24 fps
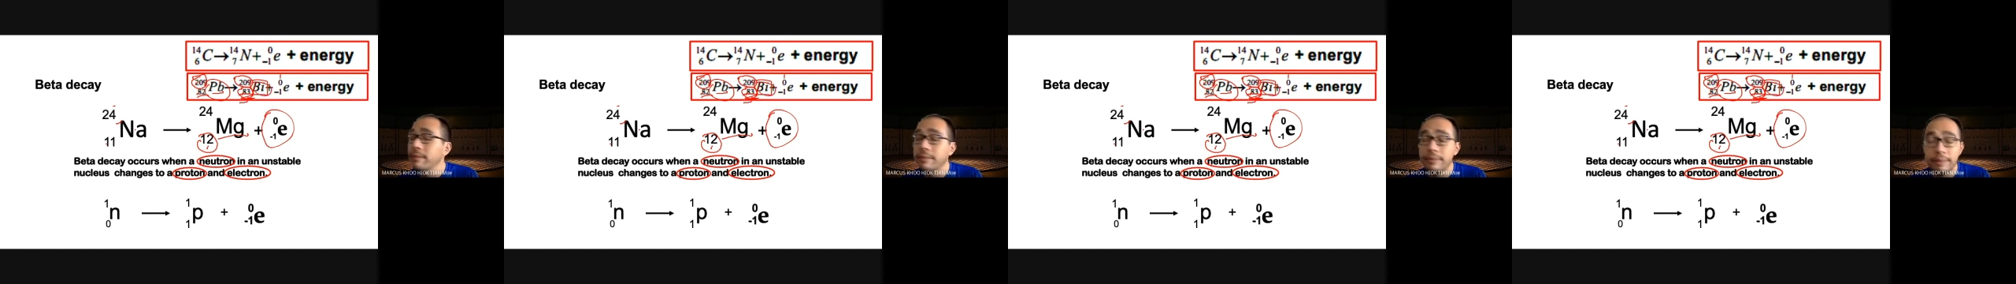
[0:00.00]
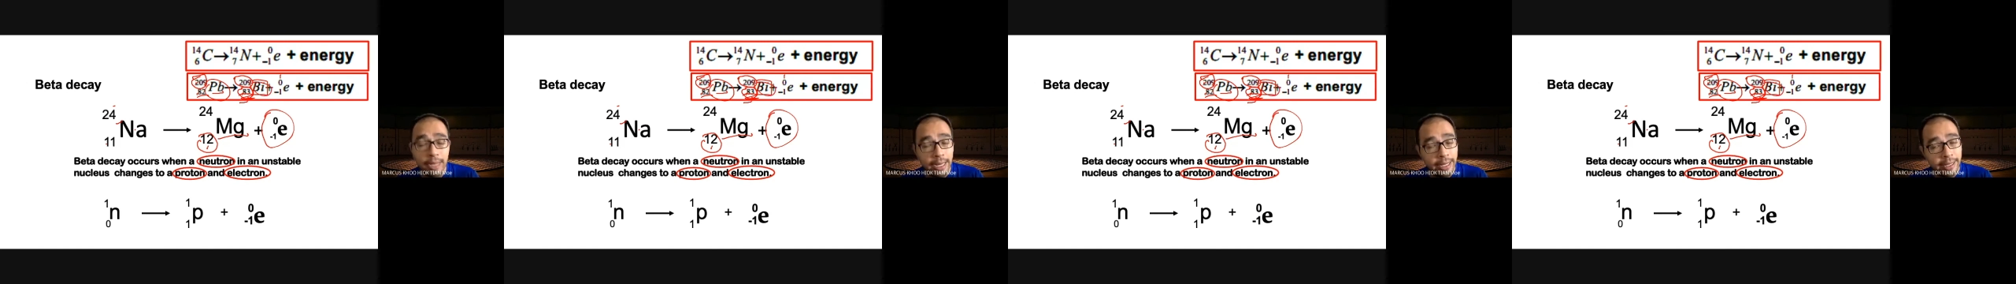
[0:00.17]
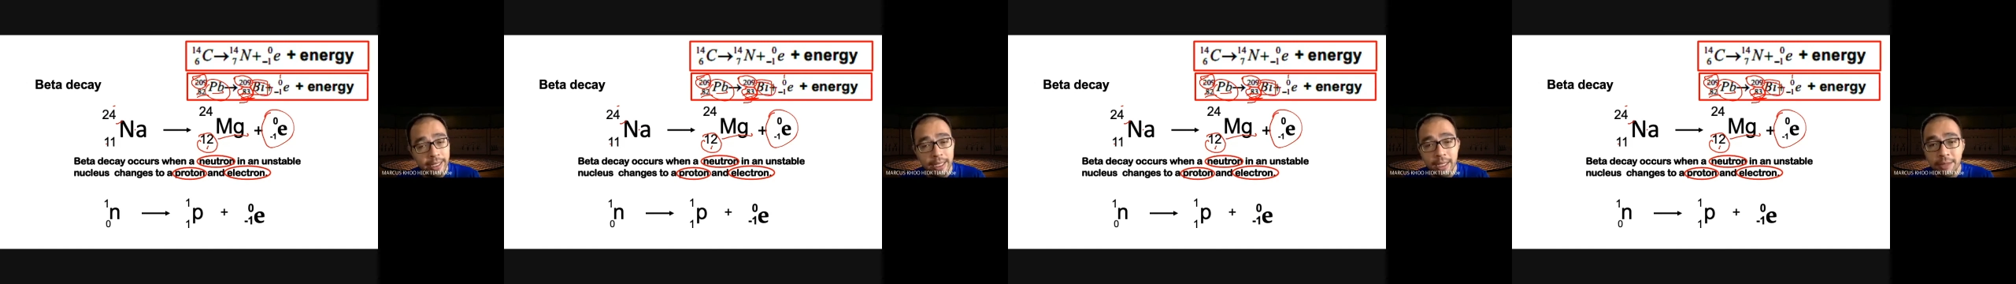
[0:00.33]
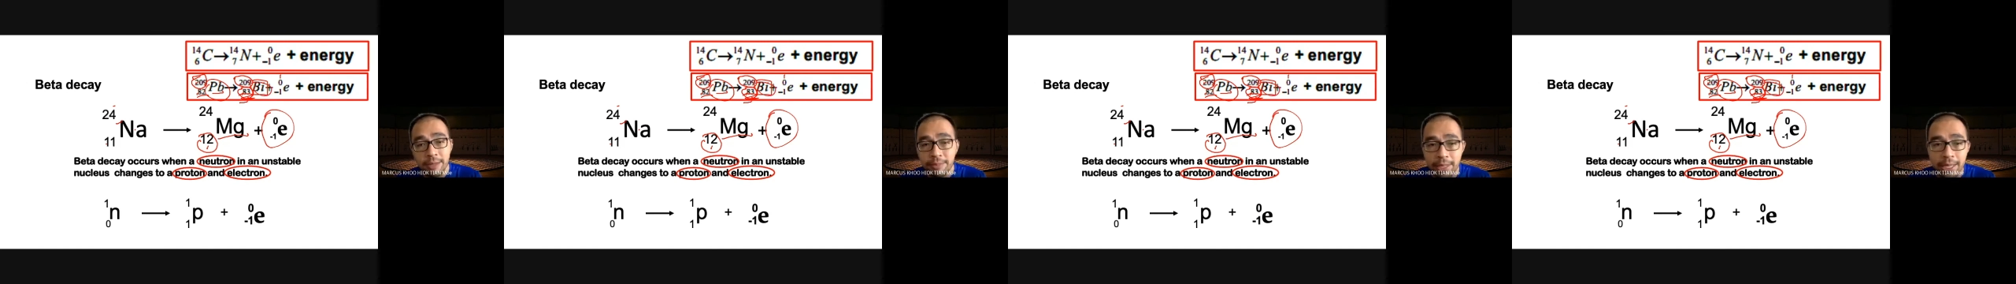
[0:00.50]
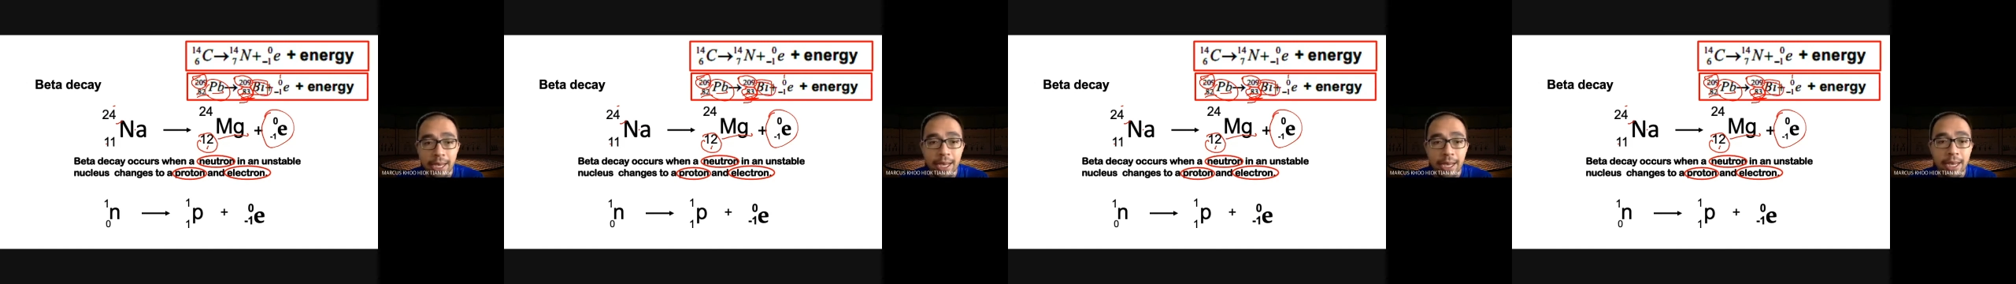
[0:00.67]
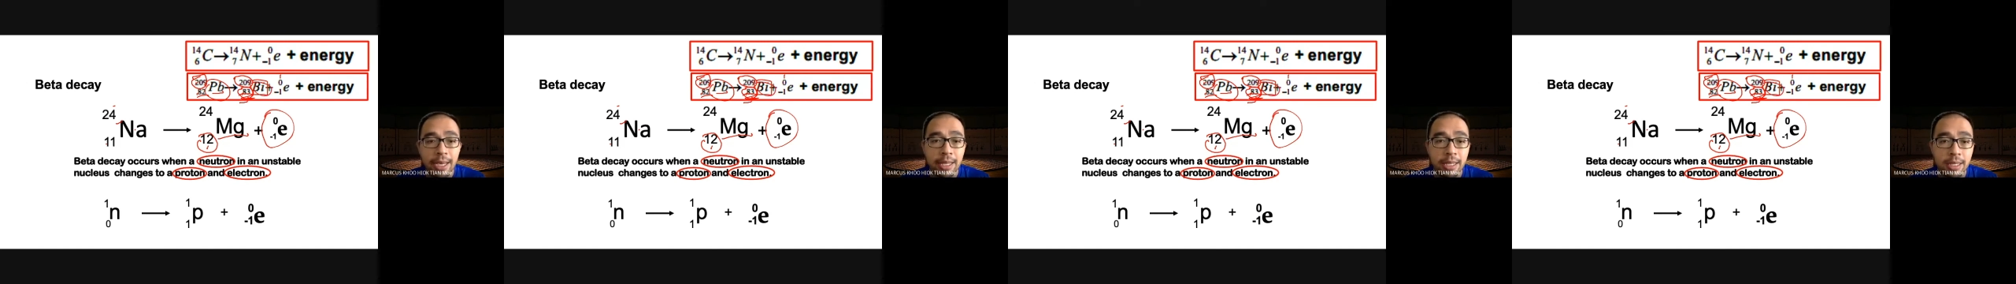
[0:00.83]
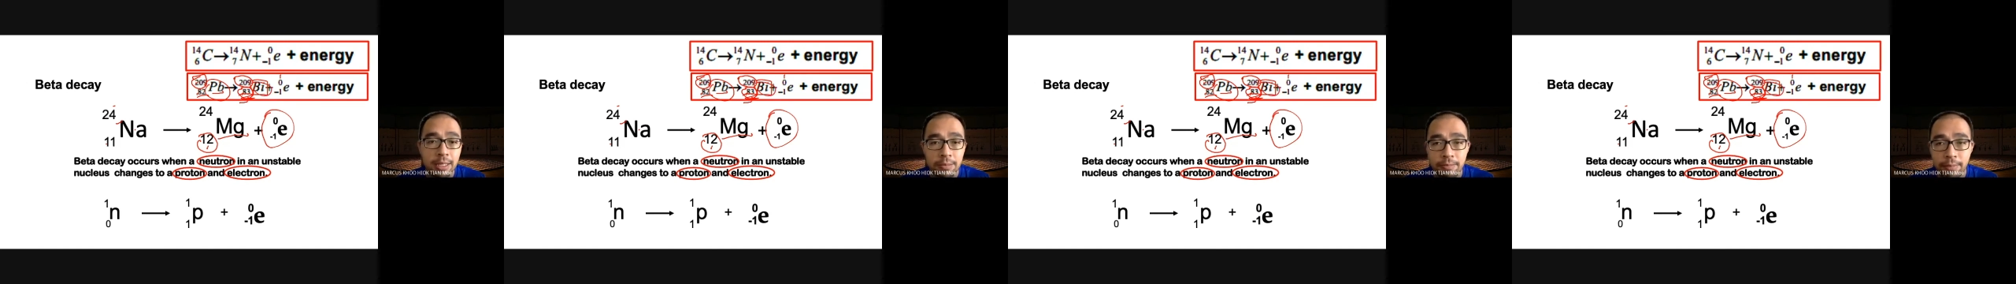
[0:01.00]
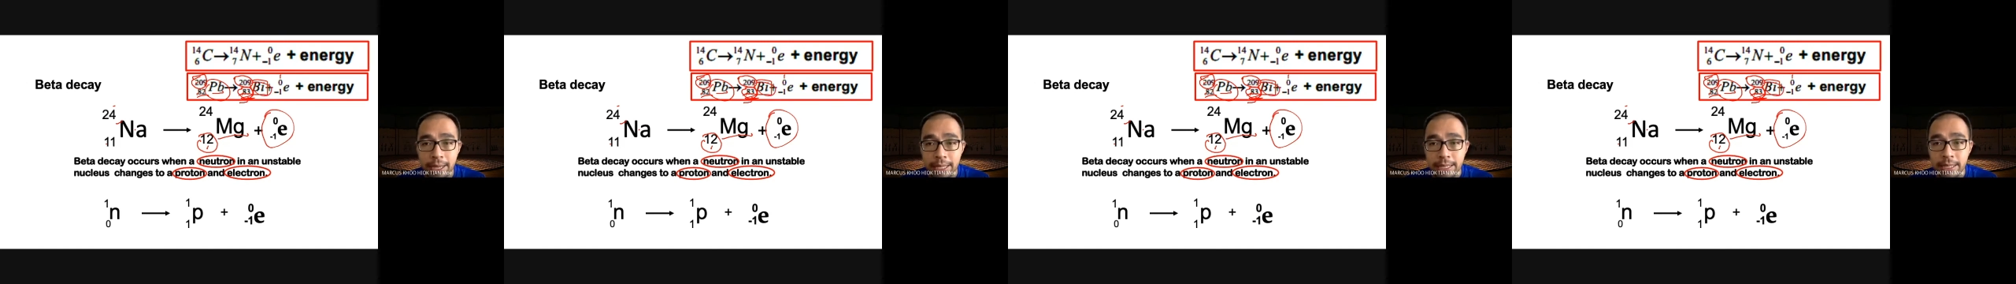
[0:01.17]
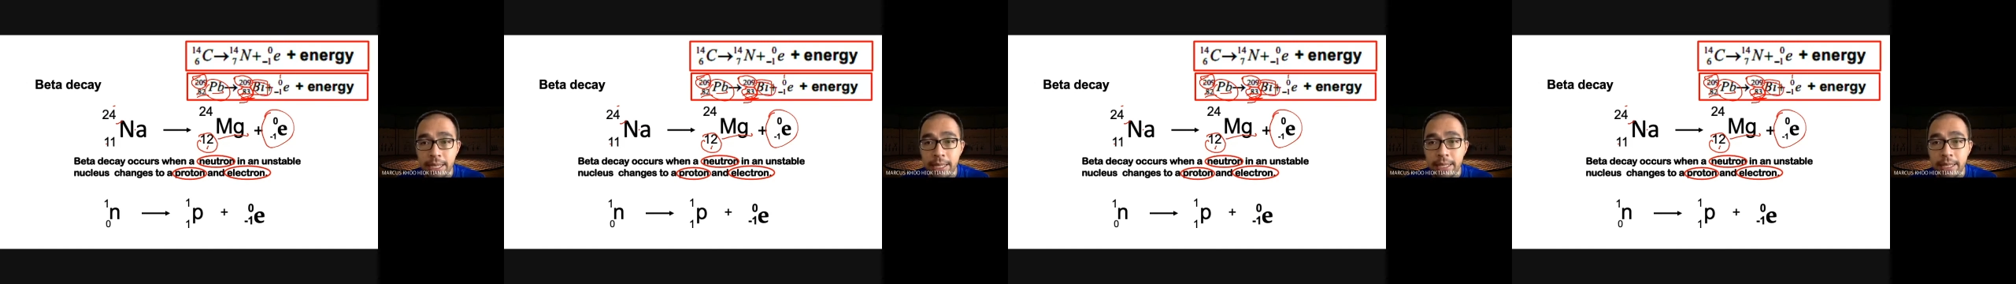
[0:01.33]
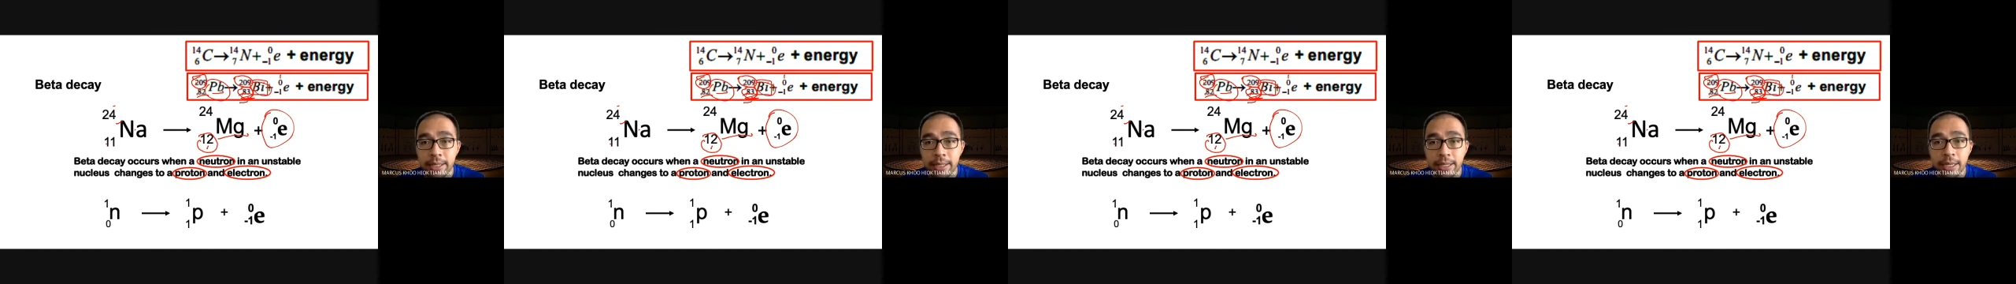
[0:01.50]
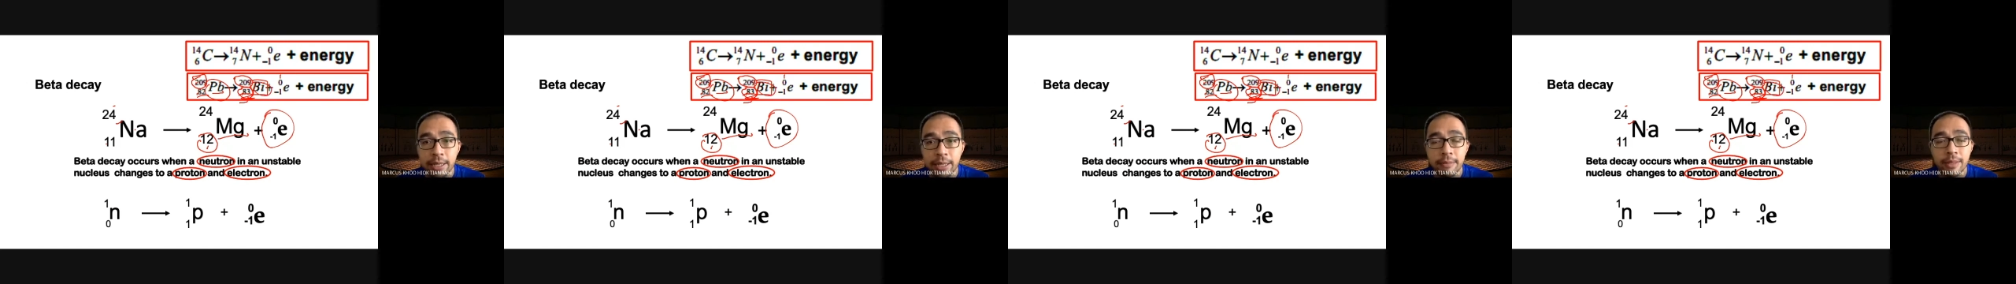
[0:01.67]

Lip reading: I think Bi is Byzantium.